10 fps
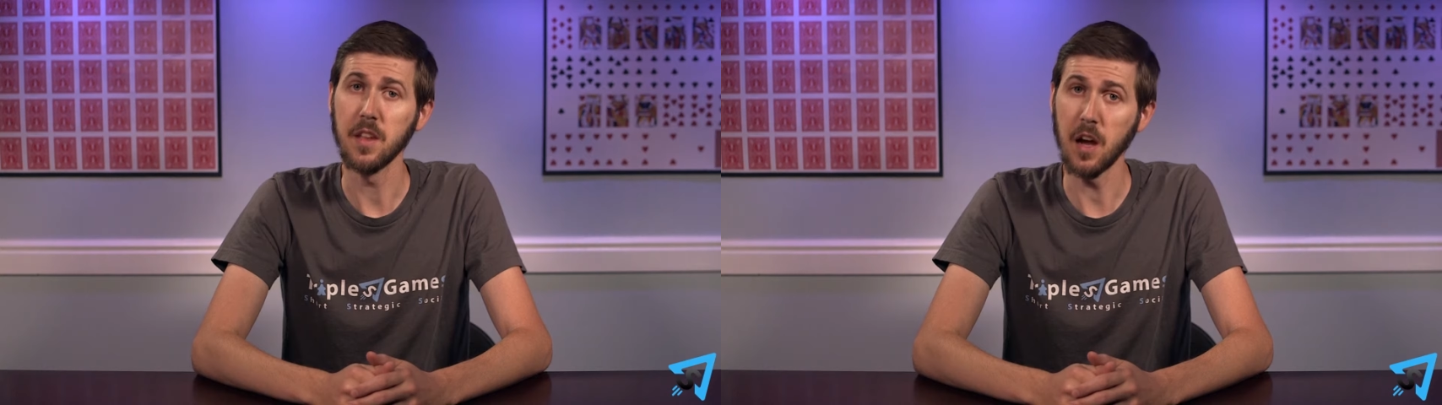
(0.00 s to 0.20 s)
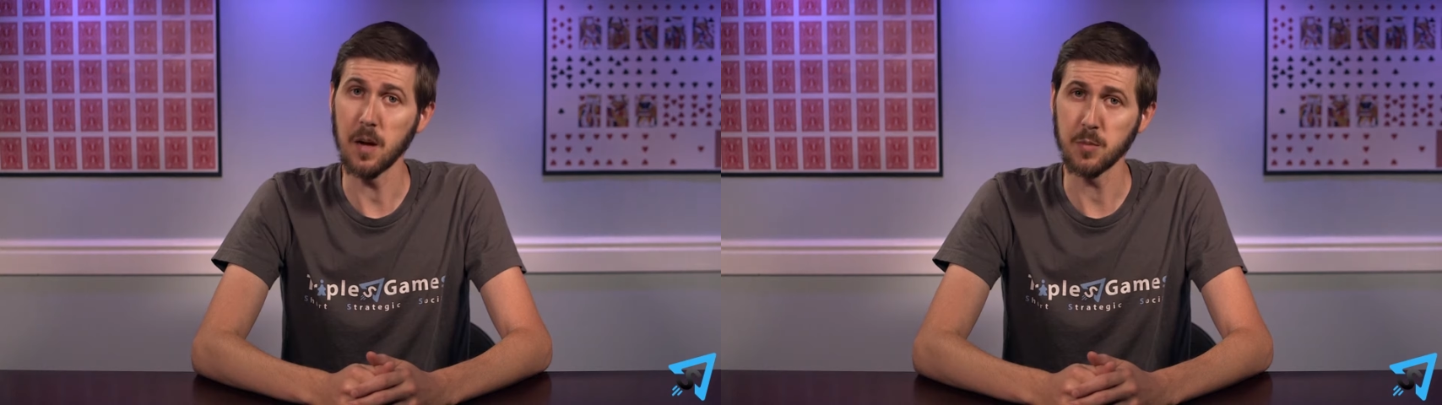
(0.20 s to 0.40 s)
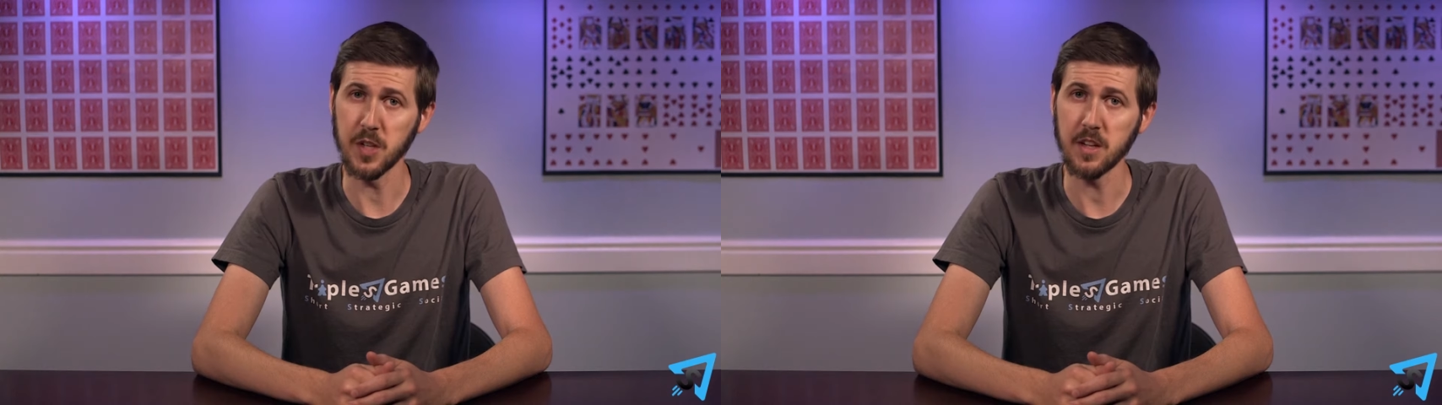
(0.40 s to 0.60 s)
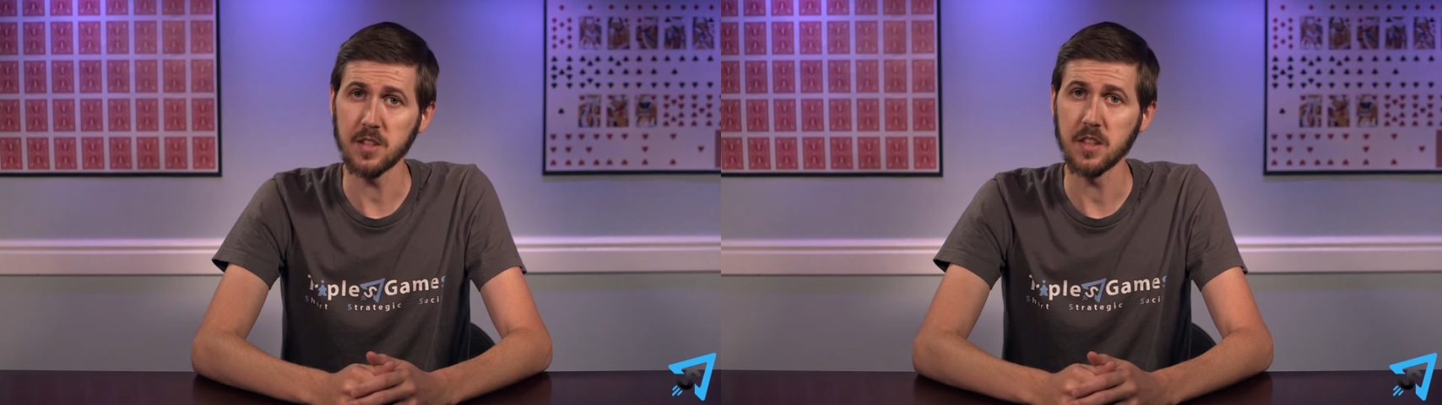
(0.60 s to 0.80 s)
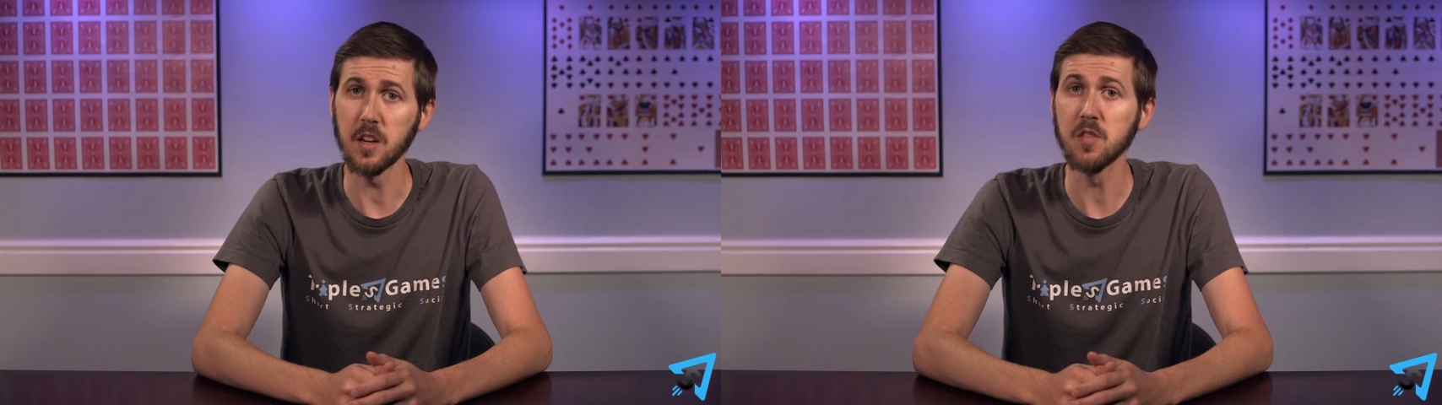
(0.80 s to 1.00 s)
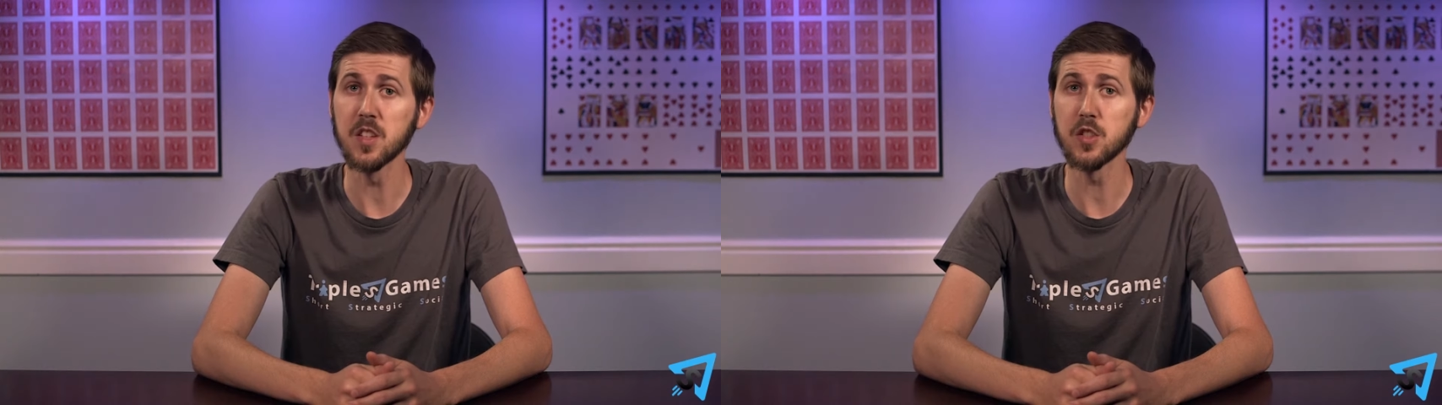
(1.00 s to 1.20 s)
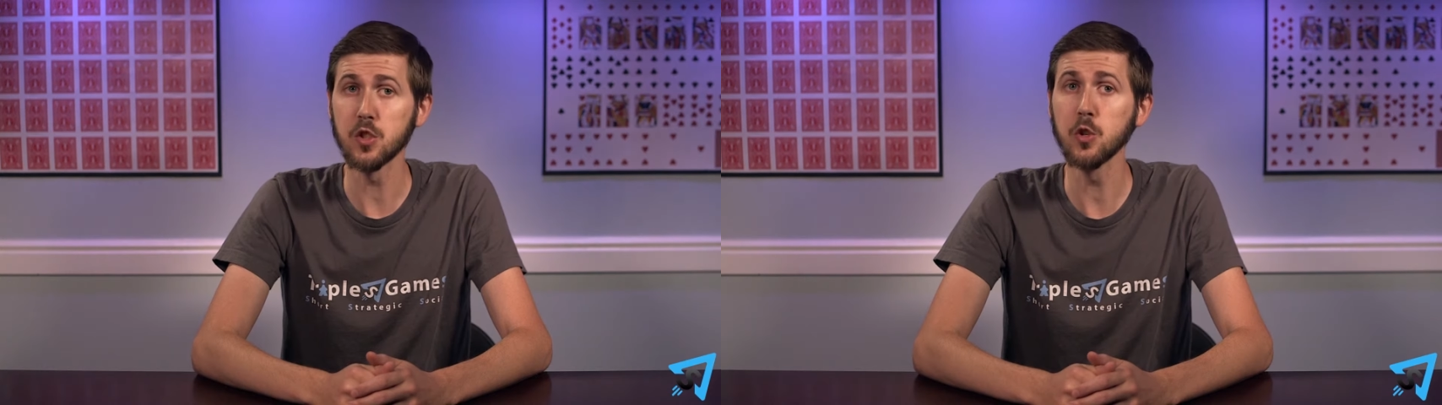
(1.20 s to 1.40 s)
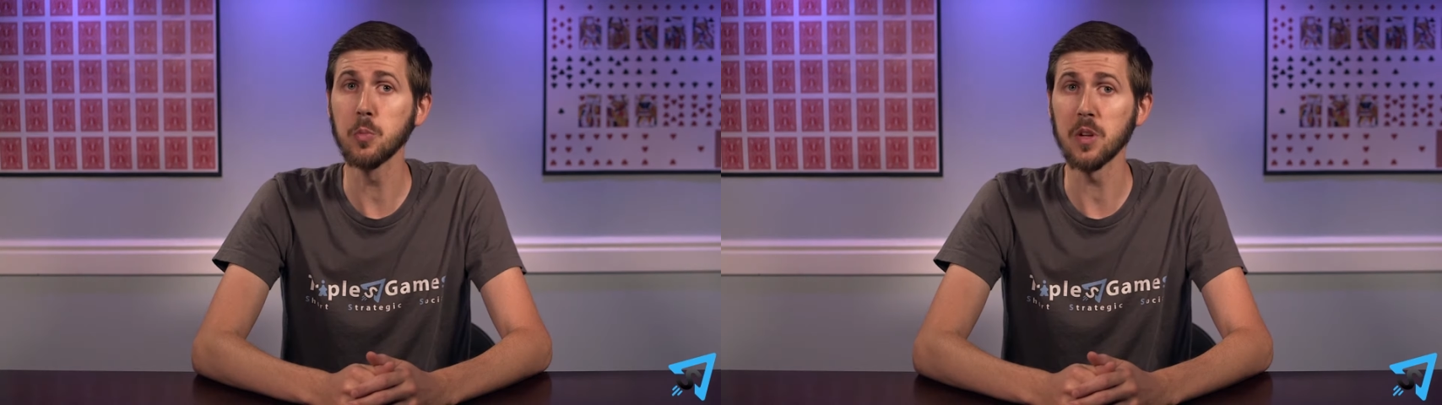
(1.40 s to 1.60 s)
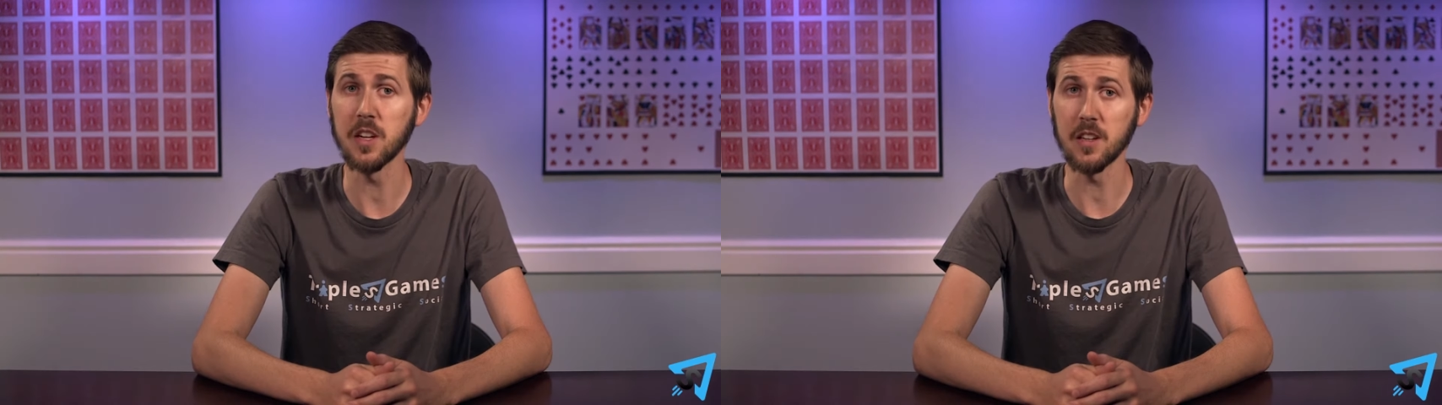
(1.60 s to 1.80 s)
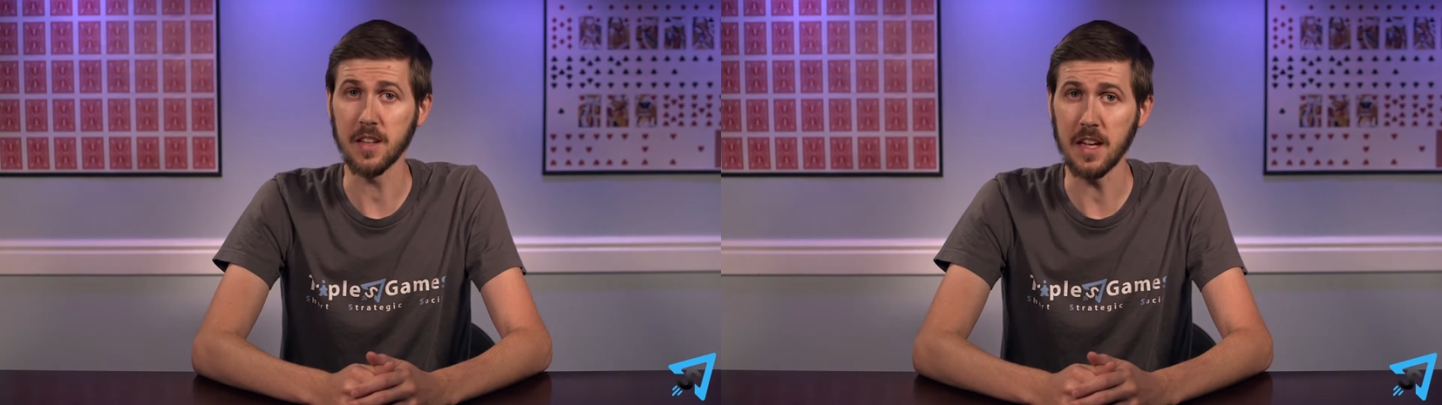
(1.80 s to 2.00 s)
The object of this
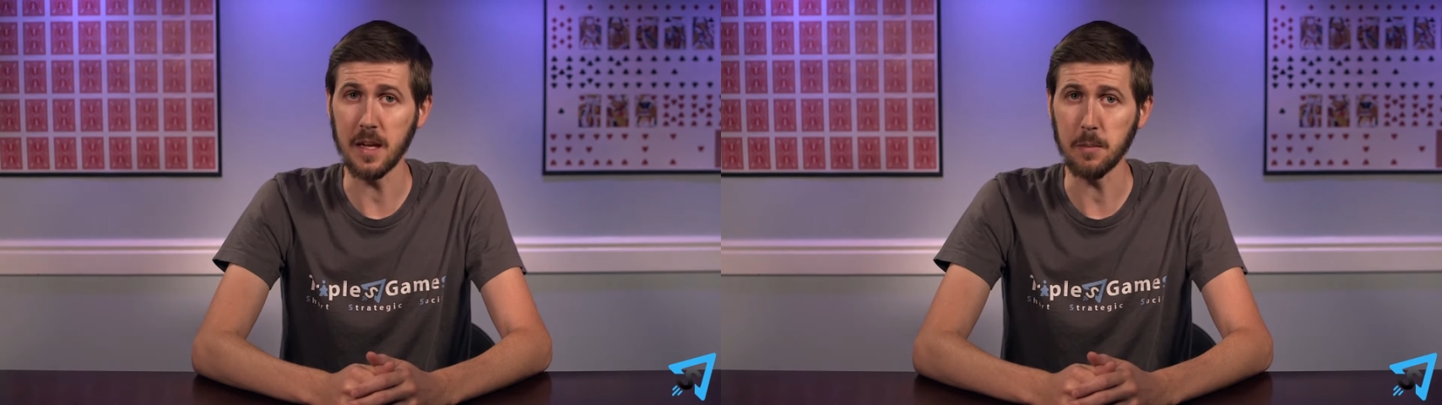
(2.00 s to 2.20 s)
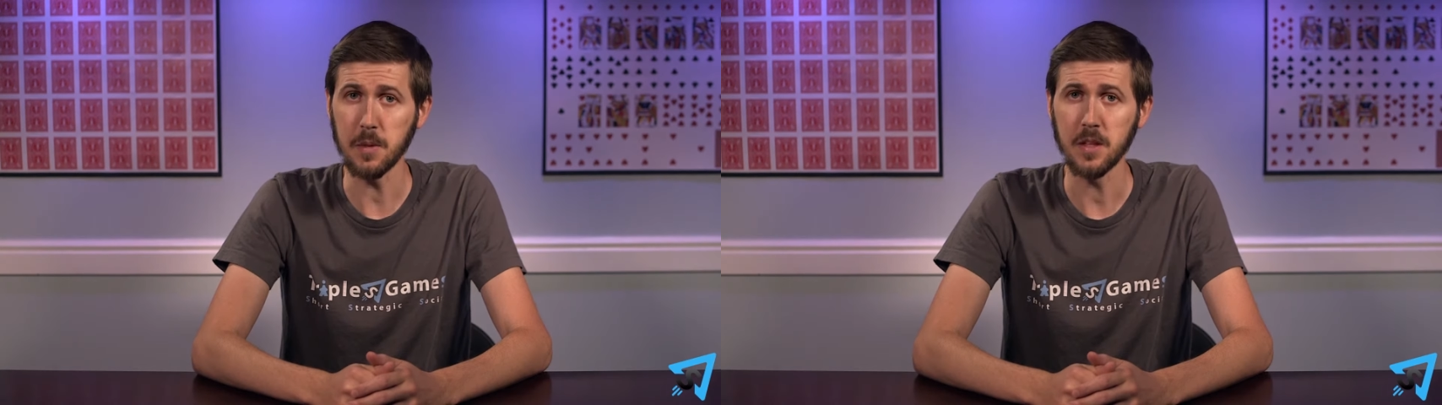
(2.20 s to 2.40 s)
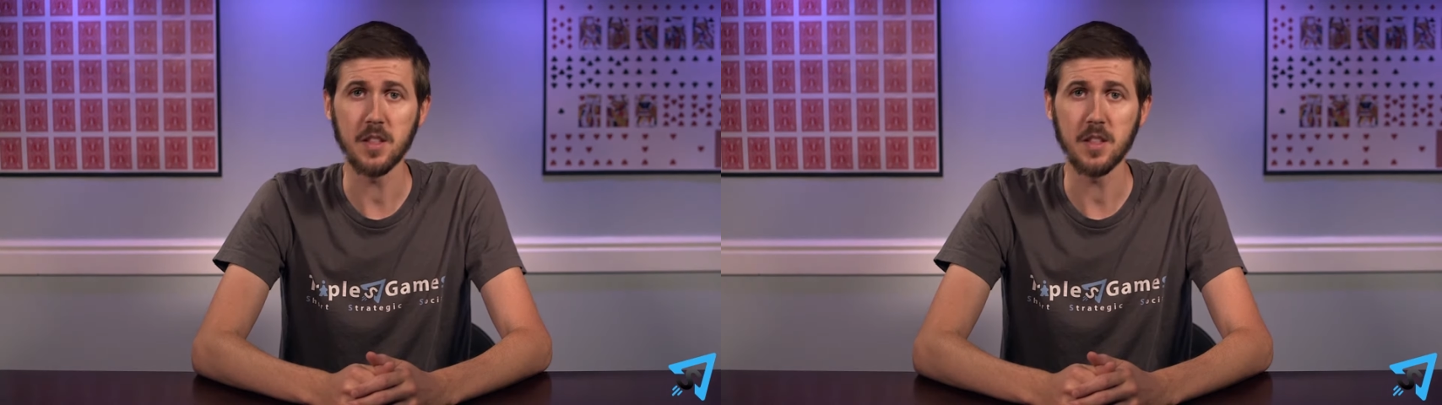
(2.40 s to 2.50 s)
two-player game